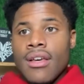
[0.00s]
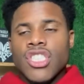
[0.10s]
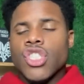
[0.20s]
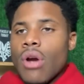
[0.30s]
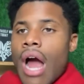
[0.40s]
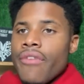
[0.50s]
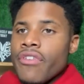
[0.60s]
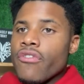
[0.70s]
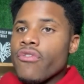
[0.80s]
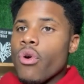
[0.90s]

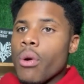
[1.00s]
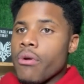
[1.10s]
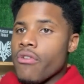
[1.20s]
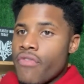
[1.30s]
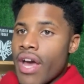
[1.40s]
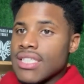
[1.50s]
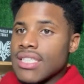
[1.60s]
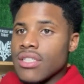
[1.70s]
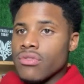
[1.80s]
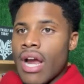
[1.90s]
striving for
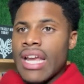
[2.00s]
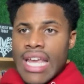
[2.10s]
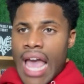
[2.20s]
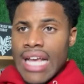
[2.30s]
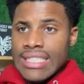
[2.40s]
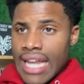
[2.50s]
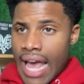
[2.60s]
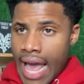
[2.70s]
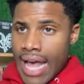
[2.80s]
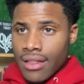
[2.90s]
perfection, right? As an
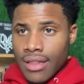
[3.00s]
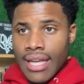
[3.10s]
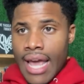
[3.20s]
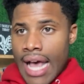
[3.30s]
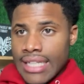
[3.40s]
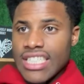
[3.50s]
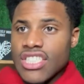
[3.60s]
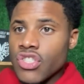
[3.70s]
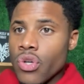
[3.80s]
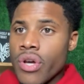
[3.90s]
athlete, as a
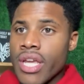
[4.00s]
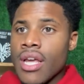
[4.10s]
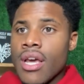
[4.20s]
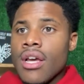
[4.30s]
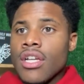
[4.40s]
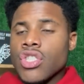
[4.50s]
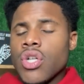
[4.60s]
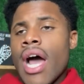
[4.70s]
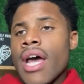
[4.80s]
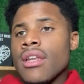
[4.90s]
student,
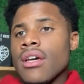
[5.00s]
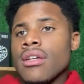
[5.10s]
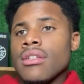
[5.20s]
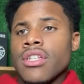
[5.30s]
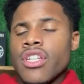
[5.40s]
trying to,